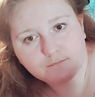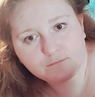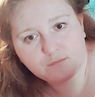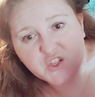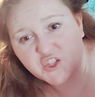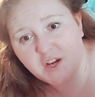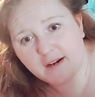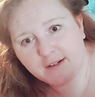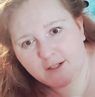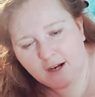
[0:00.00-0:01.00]

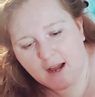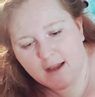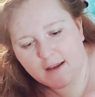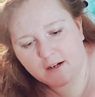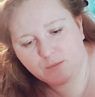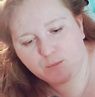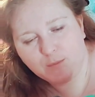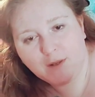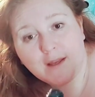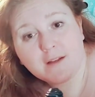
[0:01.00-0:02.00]
share. I am
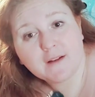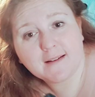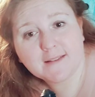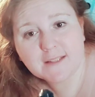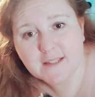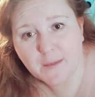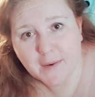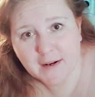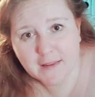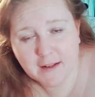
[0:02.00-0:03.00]

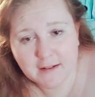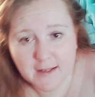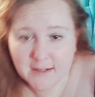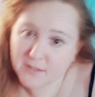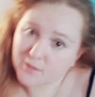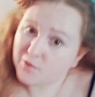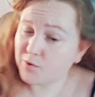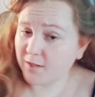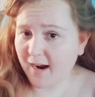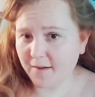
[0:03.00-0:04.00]
somebody that likes to do
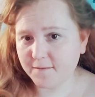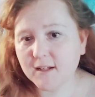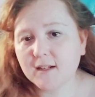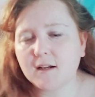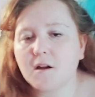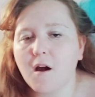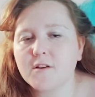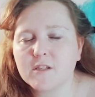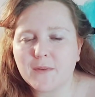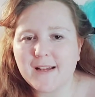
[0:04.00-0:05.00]
crafting,
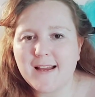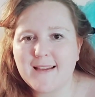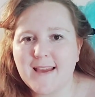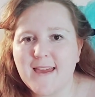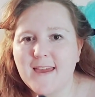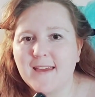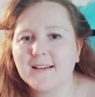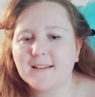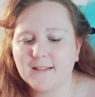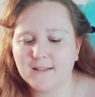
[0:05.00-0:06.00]
cosplay,
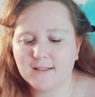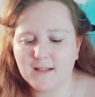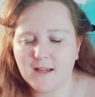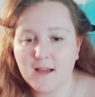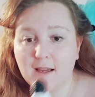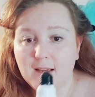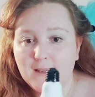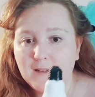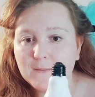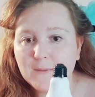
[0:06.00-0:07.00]
and
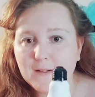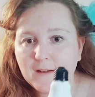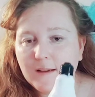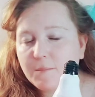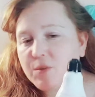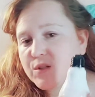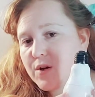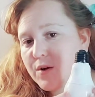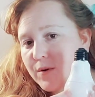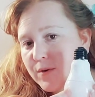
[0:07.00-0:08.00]
whatnot.
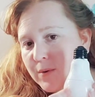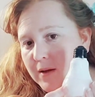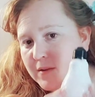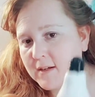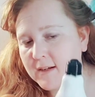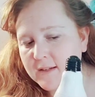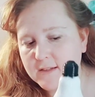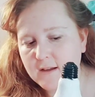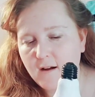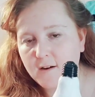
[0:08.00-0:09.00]
So these
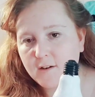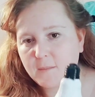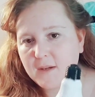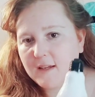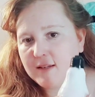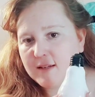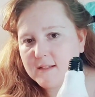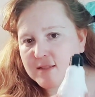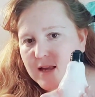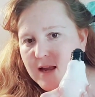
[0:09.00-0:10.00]
are going to be,
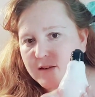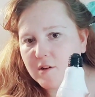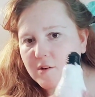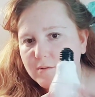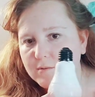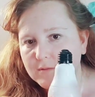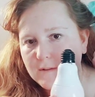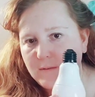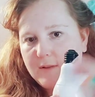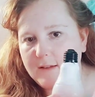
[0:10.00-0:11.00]
yes, I know,
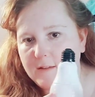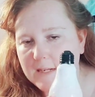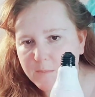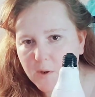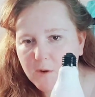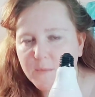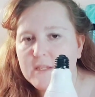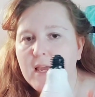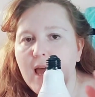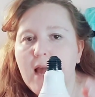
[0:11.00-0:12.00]
my light bulbs.
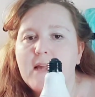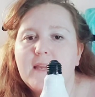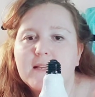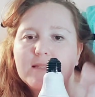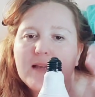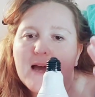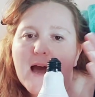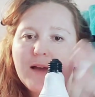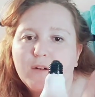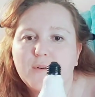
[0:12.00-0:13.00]
Yes,
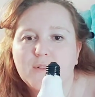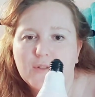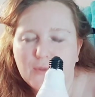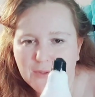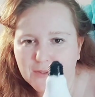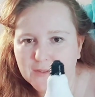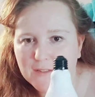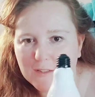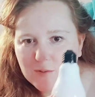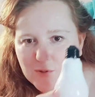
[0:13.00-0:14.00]
I know it's too early
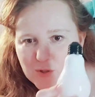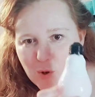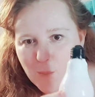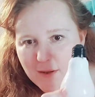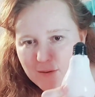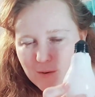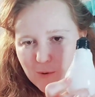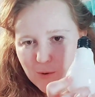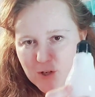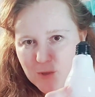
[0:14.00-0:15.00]
to do snowman
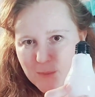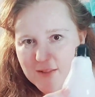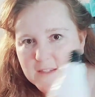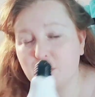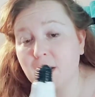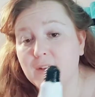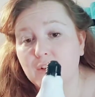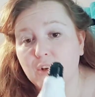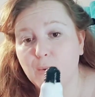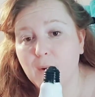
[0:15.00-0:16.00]
ornaments, but you
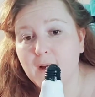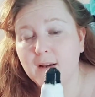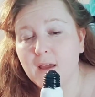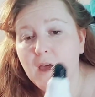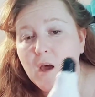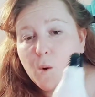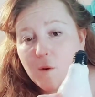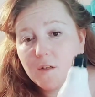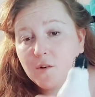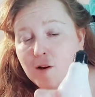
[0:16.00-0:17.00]
know what? When you're a